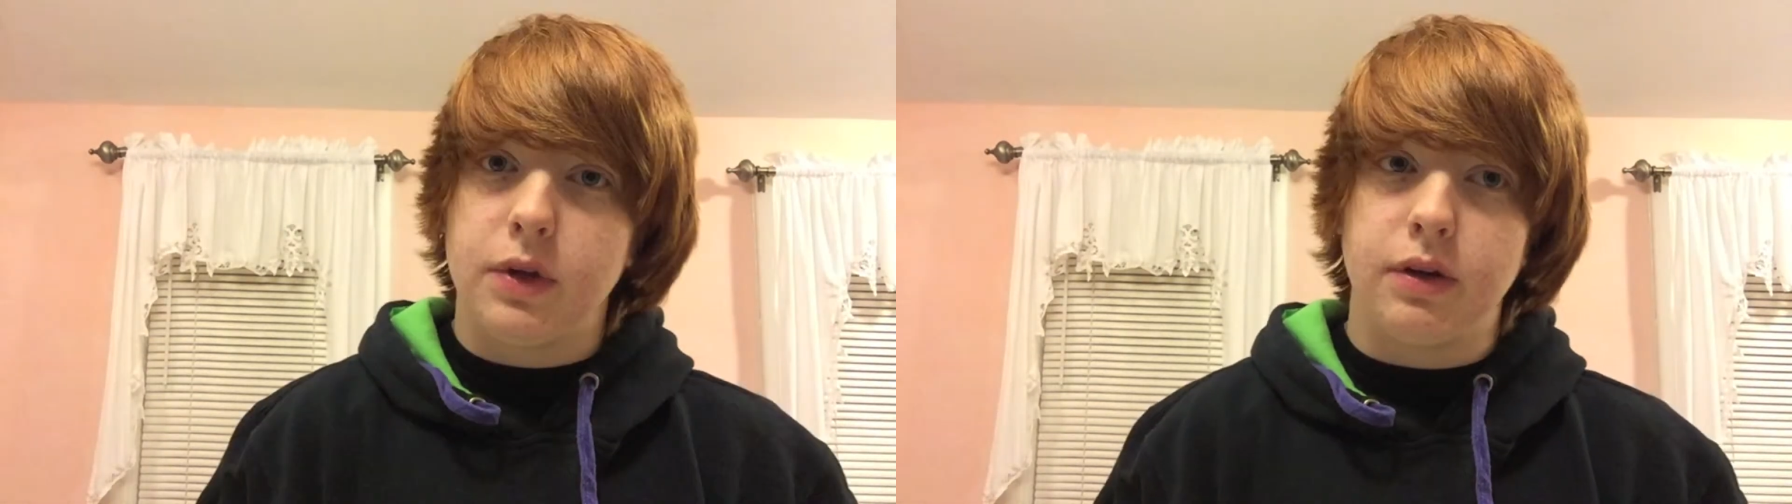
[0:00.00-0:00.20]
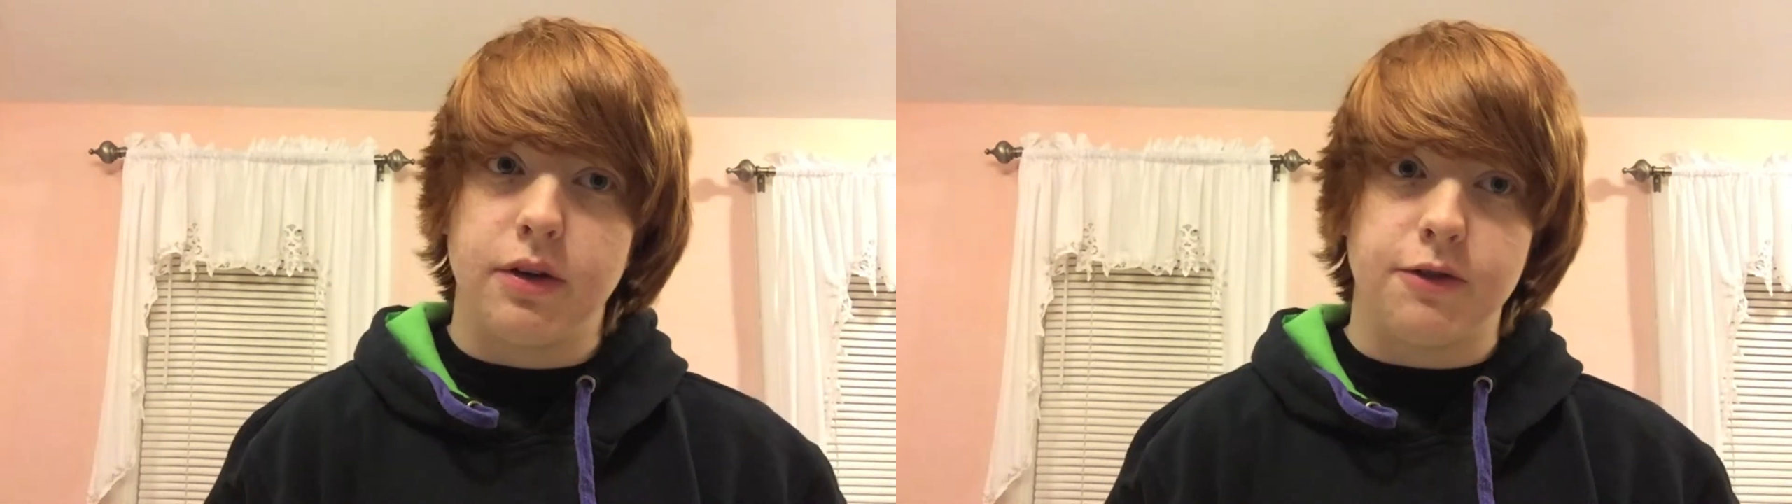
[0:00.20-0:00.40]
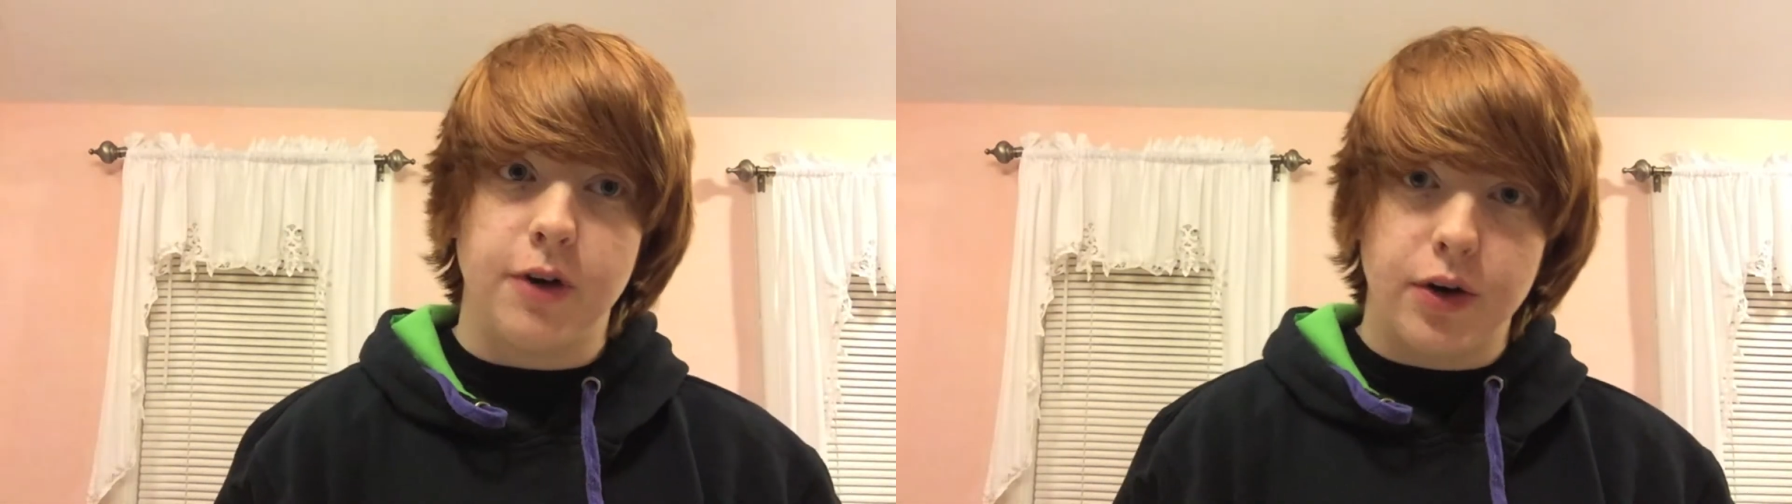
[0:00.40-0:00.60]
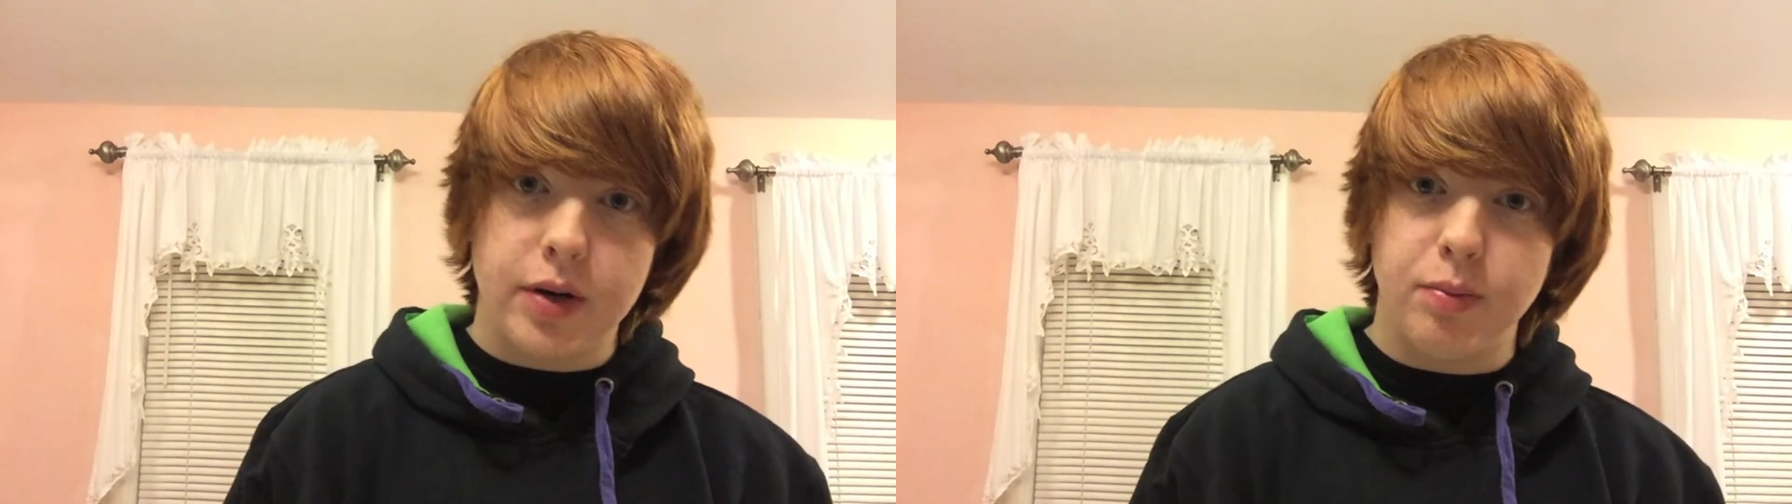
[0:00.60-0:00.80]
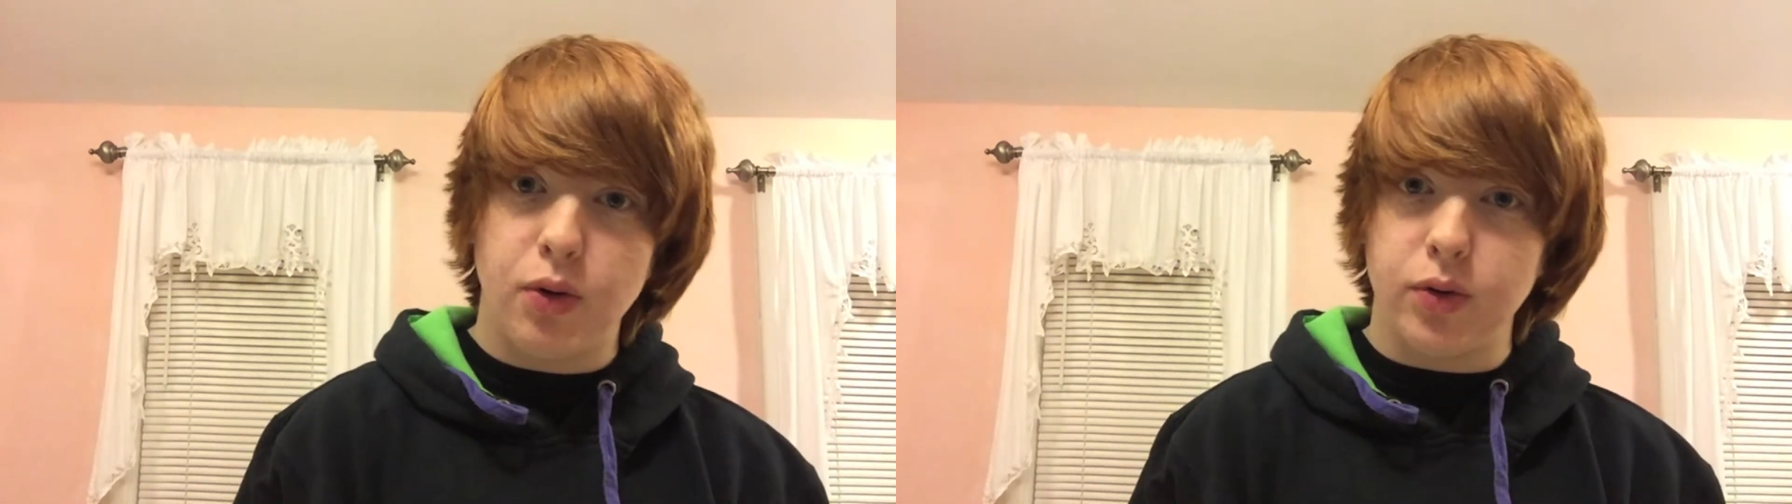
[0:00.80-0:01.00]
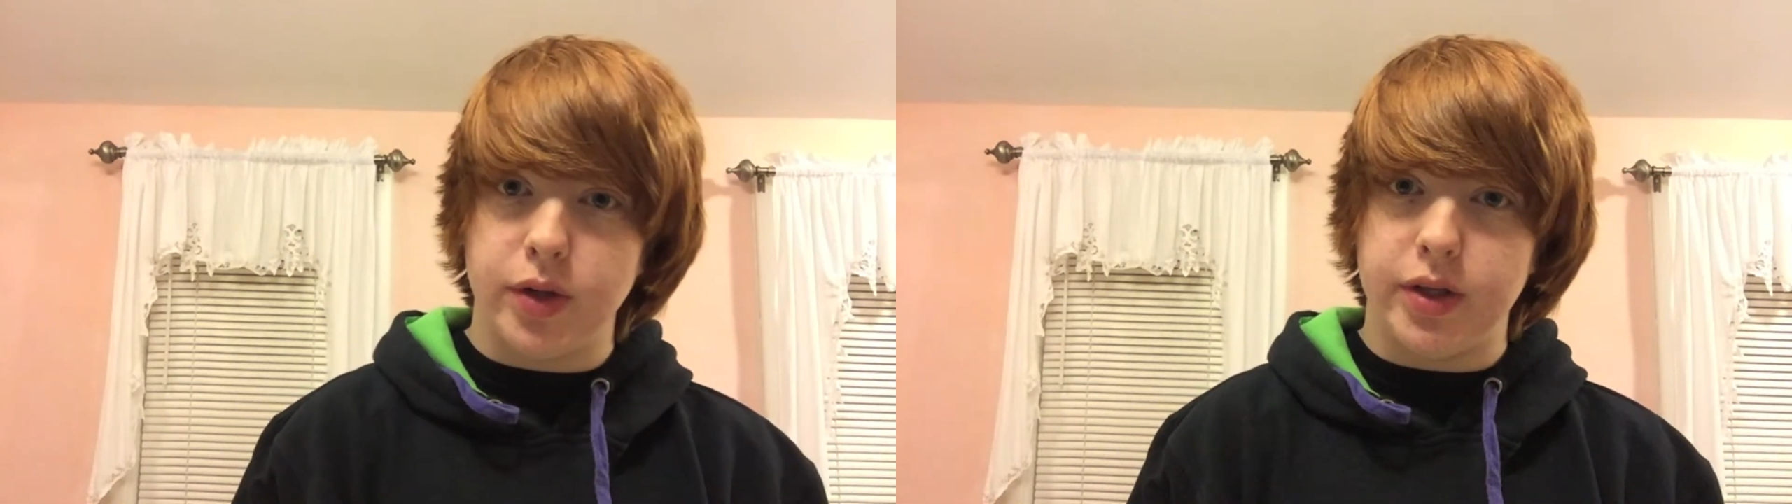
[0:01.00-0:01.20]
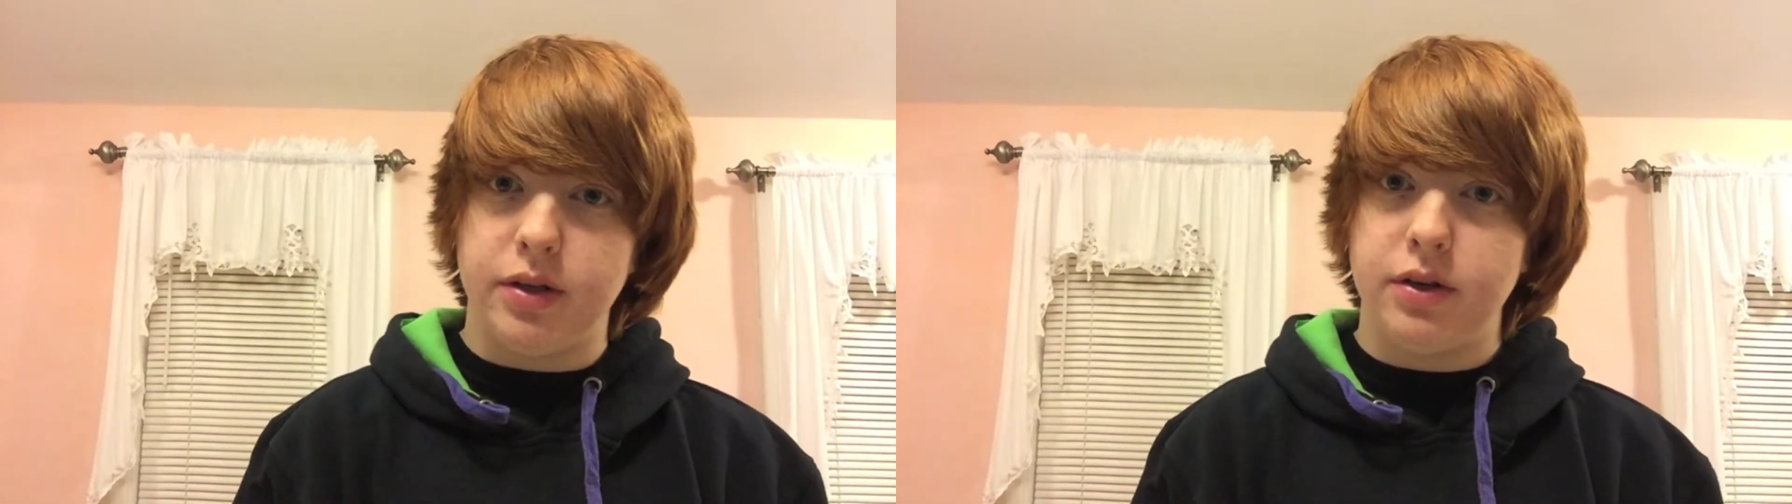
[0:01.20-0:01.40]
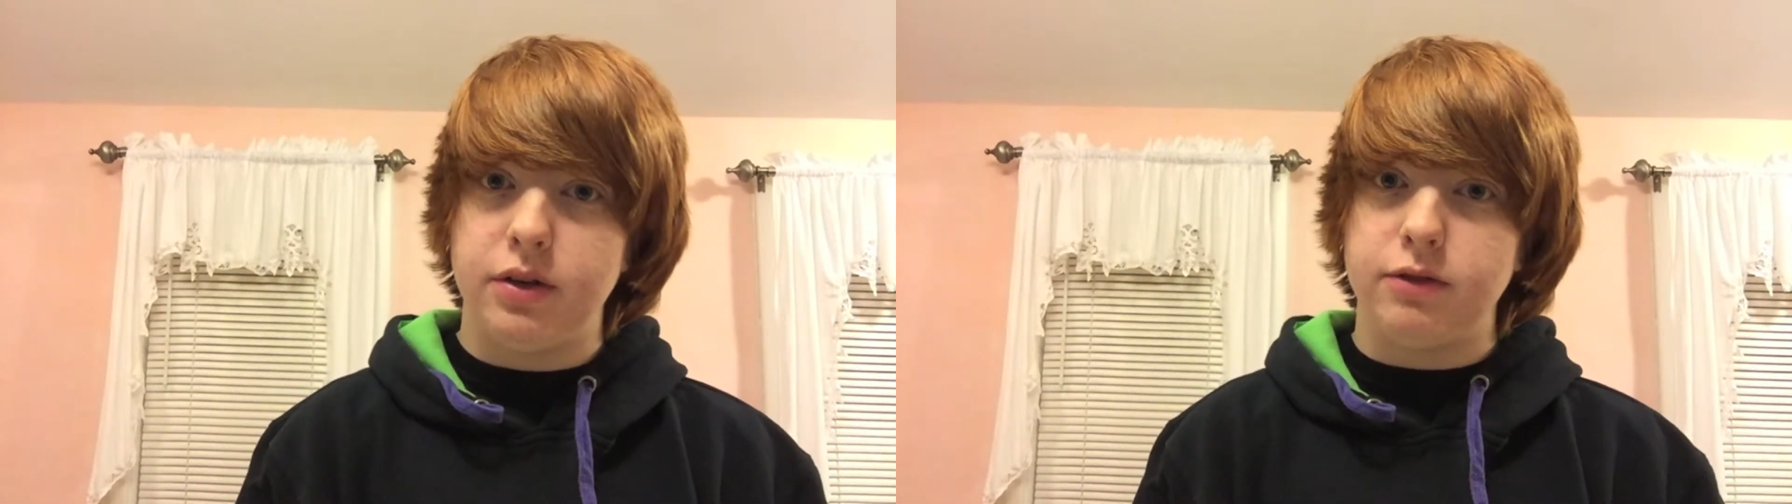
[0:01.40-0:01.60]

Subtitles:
It is very important